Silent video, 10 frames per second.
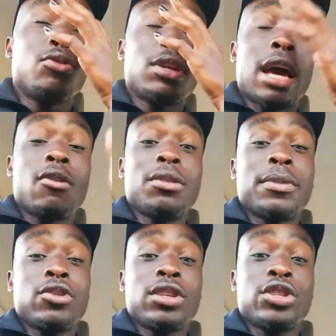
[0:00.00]
Around
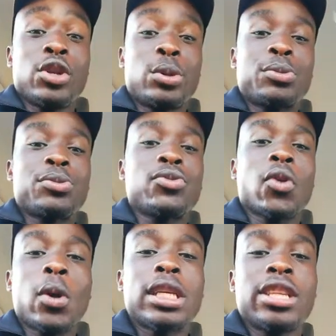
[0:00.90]
Midrand, you know.
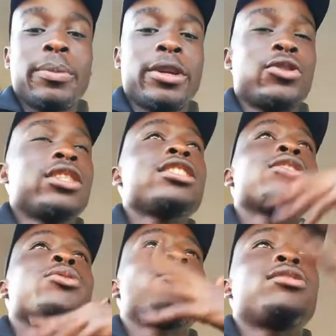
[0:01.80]
Because I stay in Midrand.
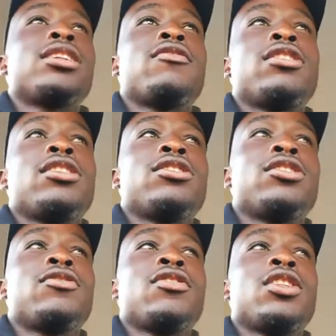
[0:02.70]
Did
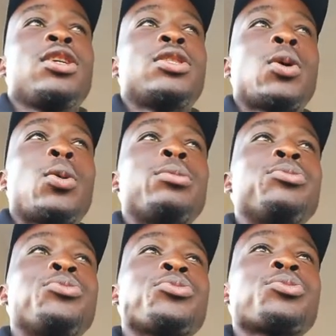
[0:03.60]
everything. So, on
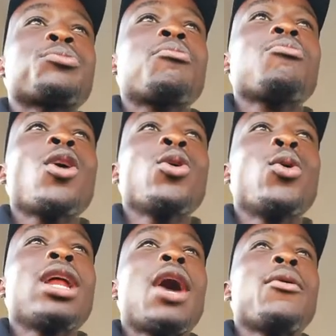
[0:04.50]

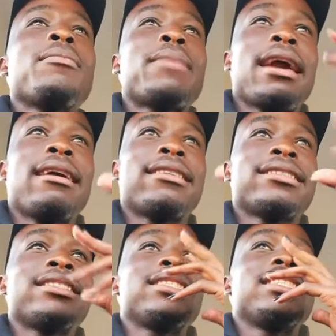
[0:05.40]
our way back,
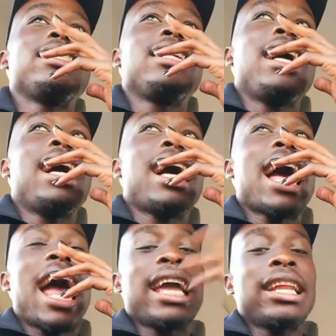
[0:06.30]

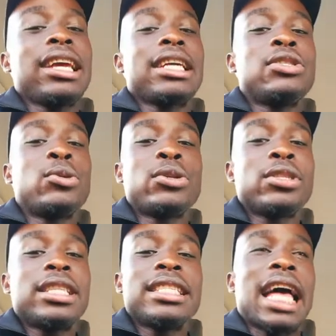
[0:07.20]
I can guys know these
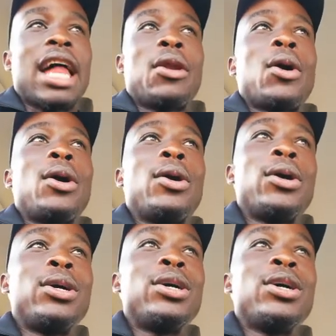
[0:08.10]
things are long.
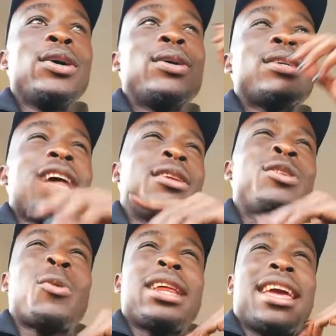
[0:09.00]
So I don't
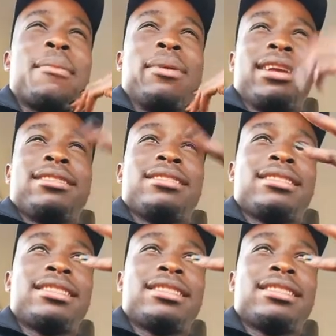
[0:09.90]
know what happened.